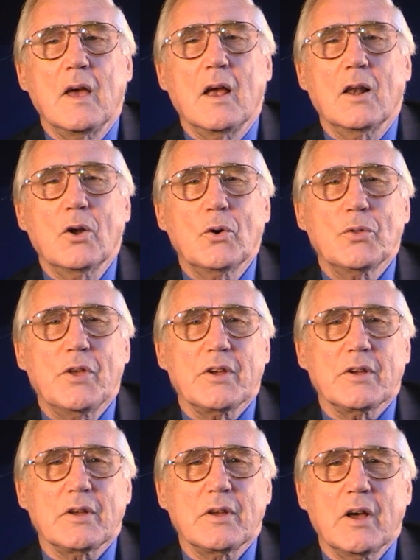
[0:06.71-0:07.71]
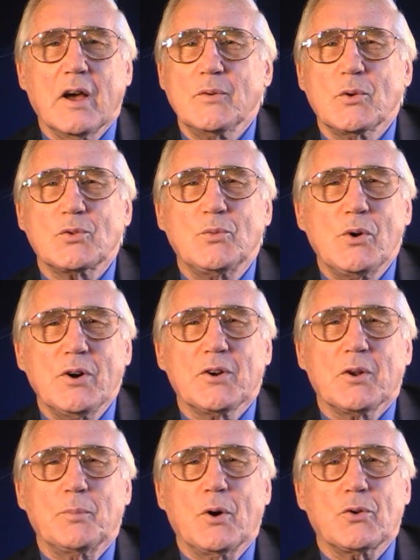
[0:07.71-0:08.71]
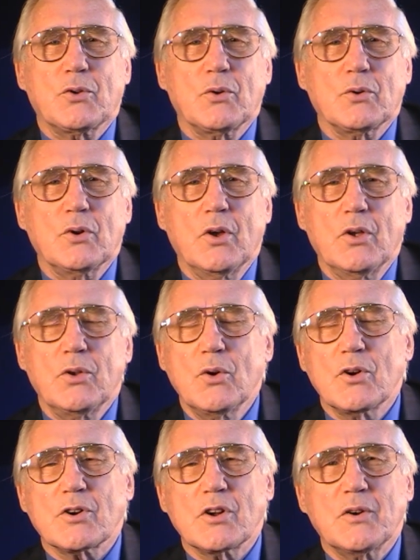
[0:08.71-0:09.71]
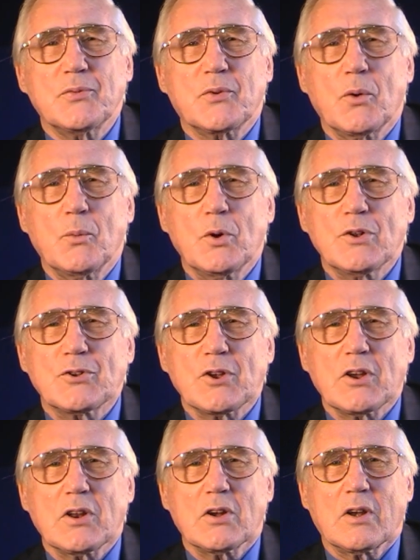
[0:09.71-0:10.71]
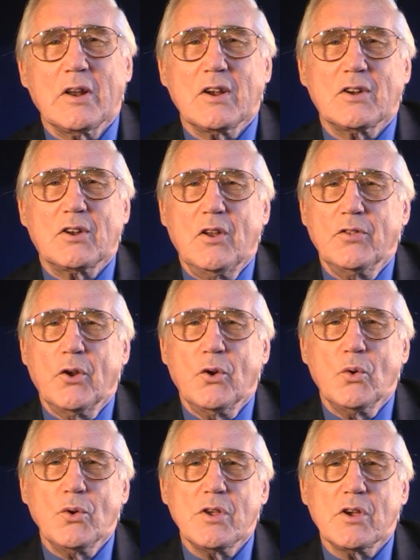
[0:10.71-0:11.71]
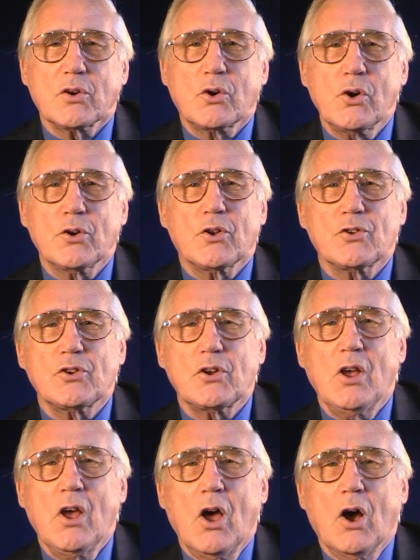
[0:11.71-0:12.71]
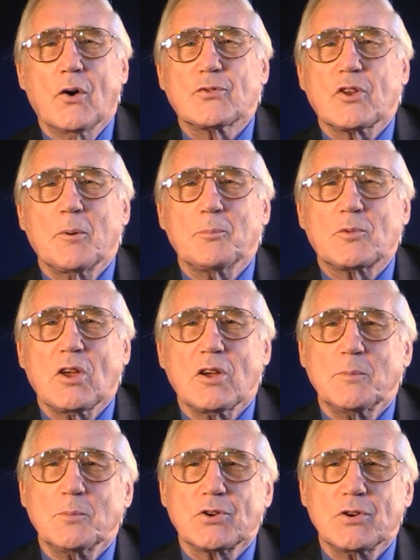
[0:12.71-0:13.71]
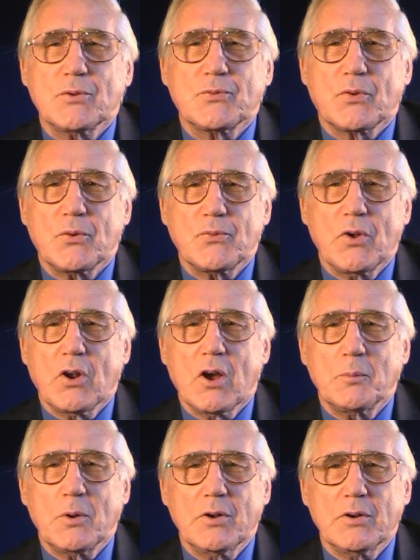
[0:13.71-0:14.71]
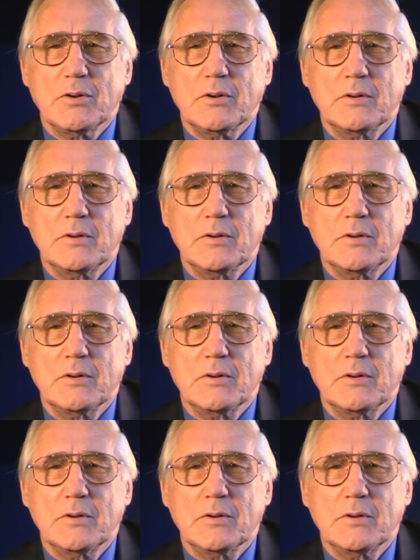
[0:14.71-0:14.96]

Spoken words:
Hello there. I was worried about you. You arrived 1 second late in the new year courtesy of some time shift phenomenon.